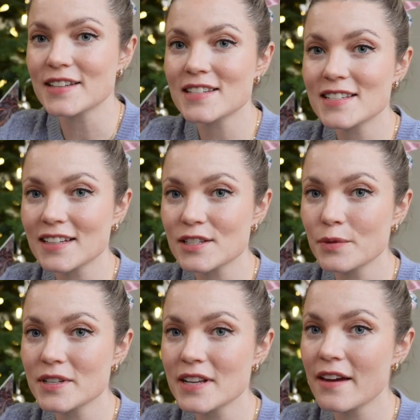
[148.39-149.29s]
Six
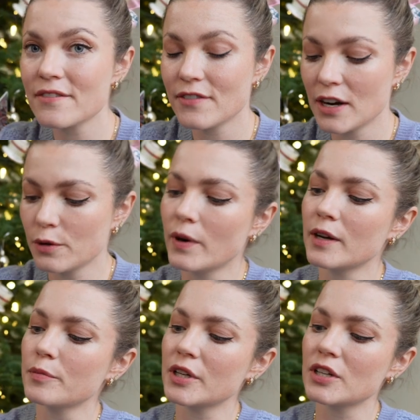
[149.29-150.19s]
was a fun
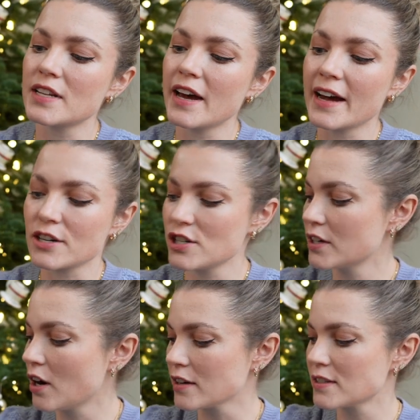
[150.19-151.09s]
one because I actually
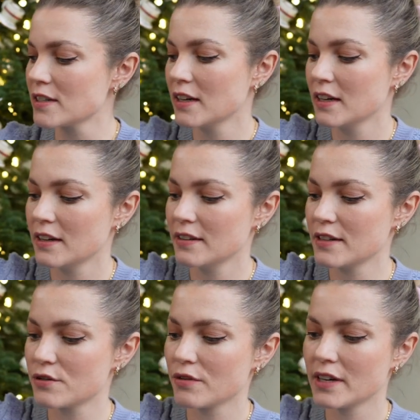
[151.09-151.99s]
got
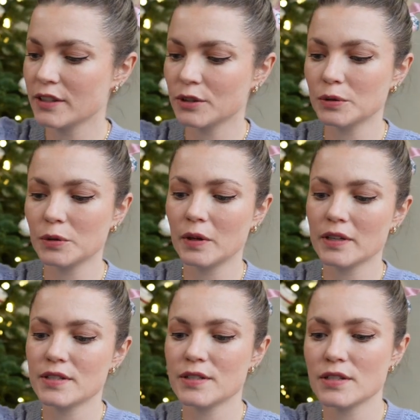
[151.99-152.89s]
this really cool
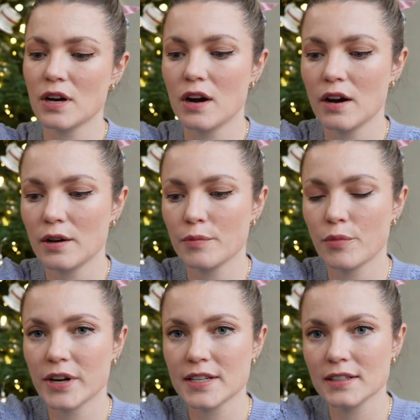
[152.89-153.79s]
star
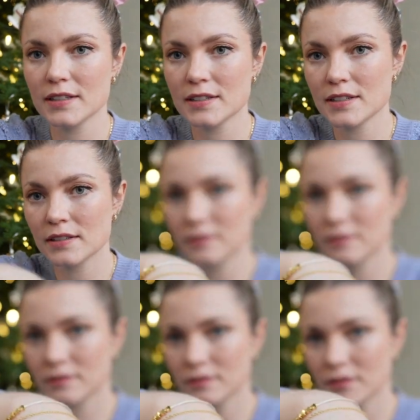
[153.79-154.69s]
bracelet.
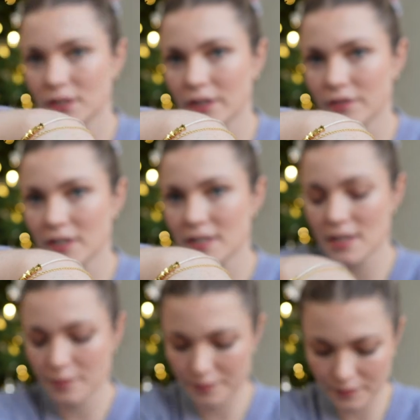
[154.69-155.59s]
Don't know if you can see.